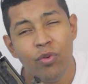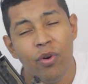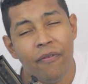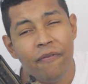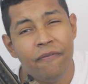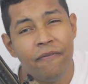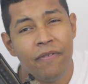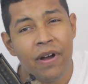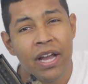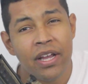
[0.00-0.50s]
you
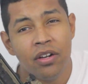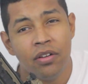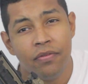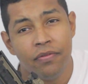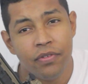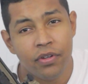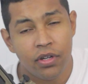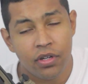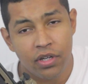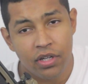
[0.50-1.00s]
a final
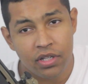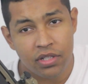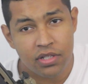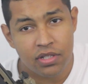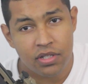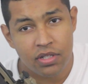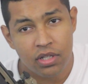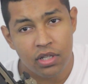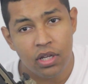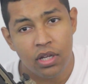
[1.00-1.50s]

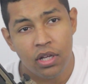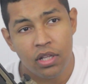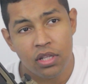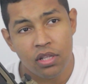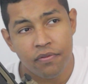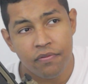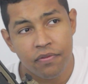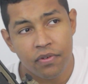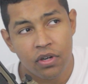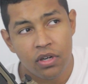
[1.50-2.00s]
verdict.
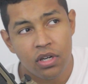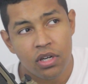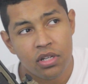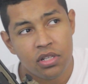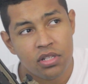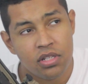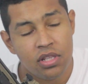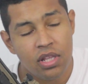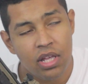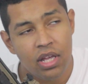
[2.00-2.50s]
The
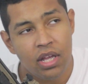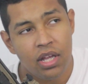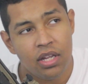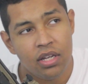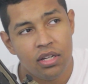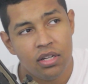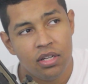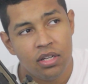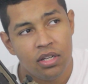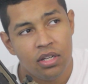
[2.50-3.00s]
verdict
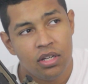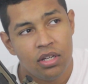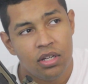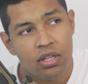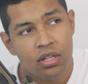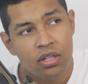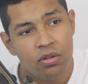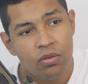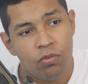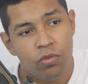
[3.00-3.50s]
that
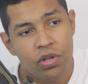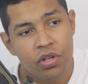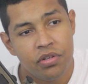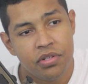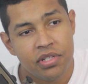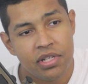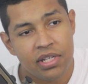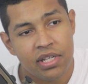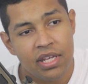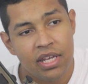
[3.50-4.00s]
we
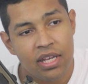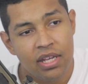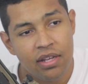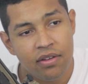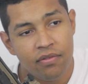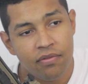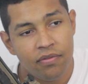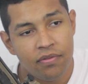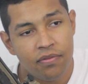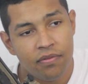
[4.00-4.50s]
used to
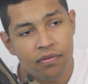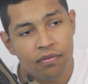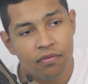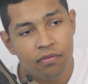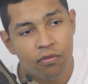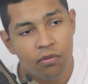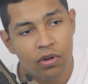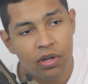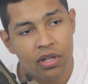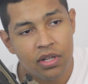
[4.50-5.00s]
give
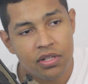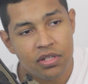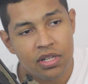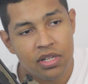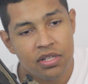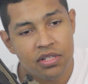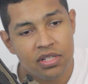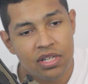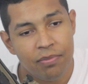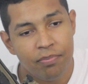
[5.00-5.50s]
was
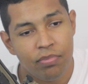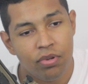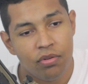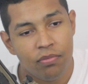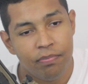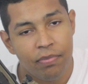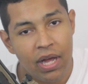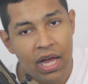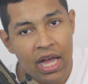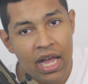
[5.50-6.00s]
a
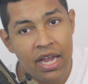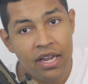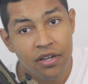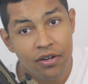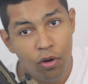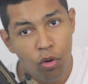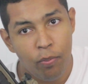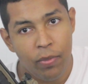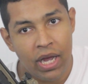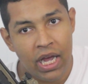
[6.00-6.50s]
simple buy,
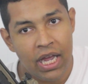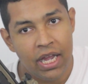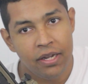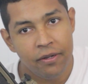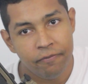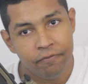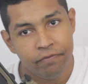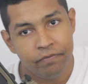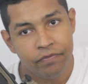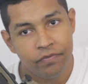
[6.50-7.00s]
no
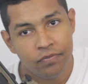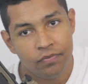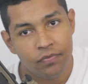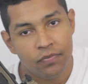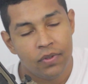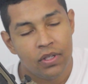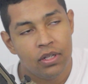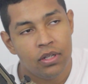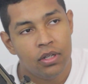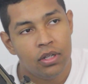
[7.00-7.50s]
buy.
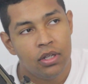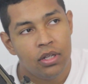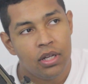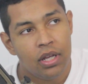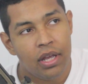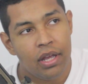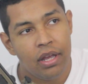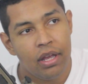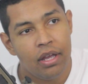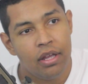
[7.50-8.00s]

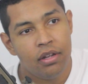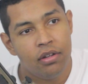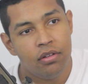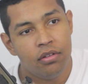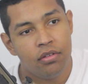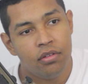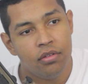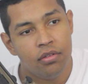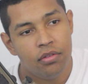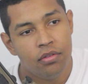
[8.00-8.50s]

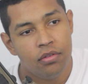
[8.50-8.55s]
And